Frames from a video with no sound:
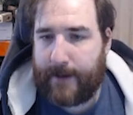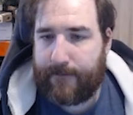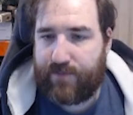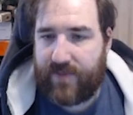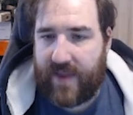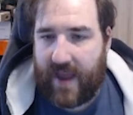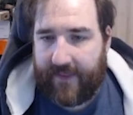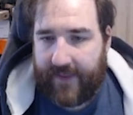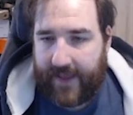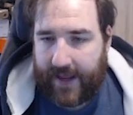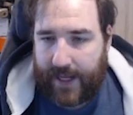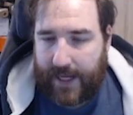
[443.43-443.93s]

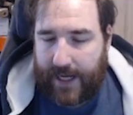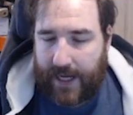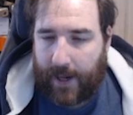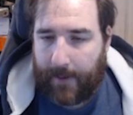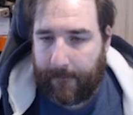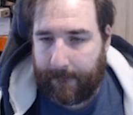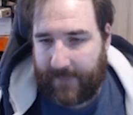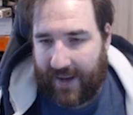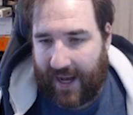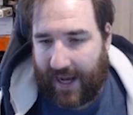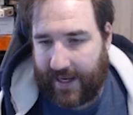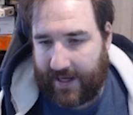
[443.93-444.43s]
and then
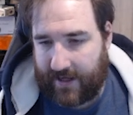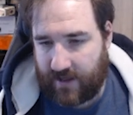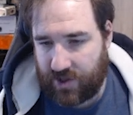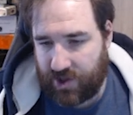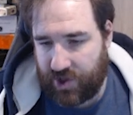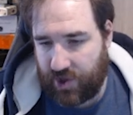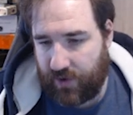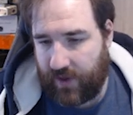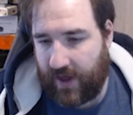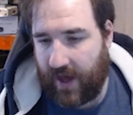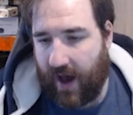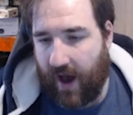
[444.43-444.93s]
come back and
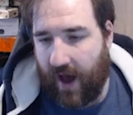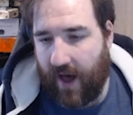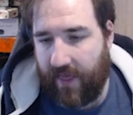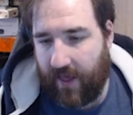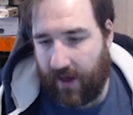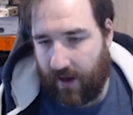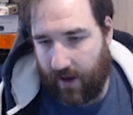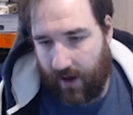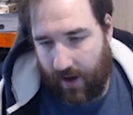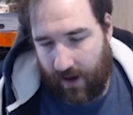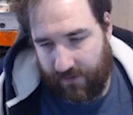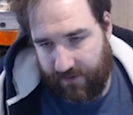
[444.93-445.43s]
do the other
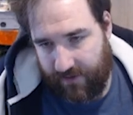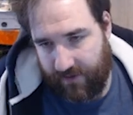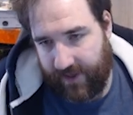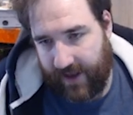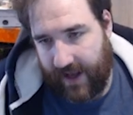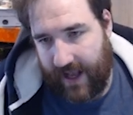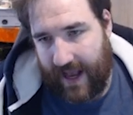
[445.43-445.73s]
half of the